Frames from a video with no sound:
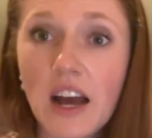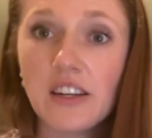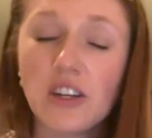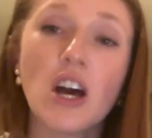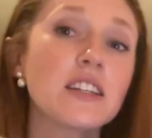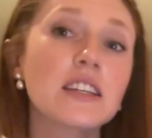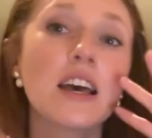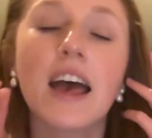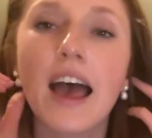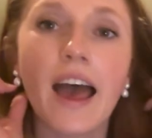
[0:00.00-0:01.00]
I did not.
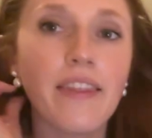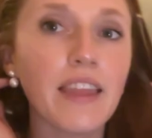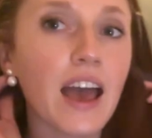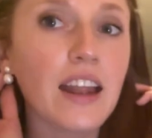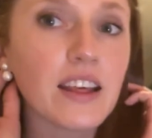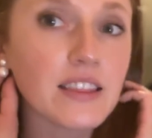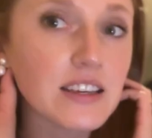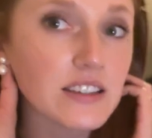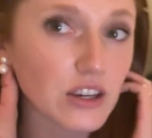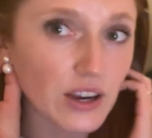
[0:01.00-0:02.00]
And then
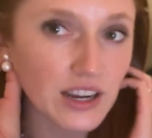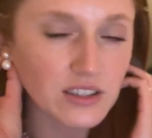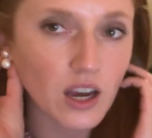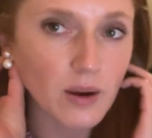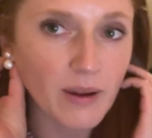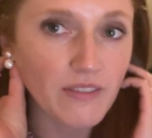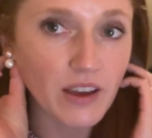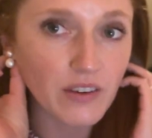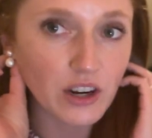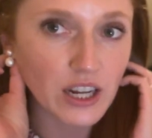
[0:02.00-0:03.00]
these earrings are my
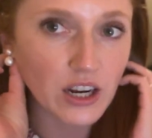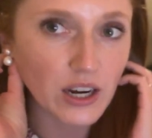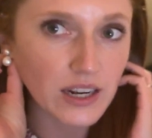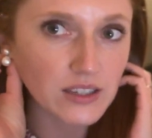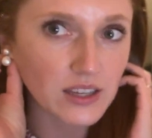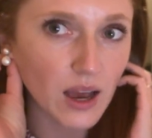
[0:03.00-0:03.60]
favorite earrings.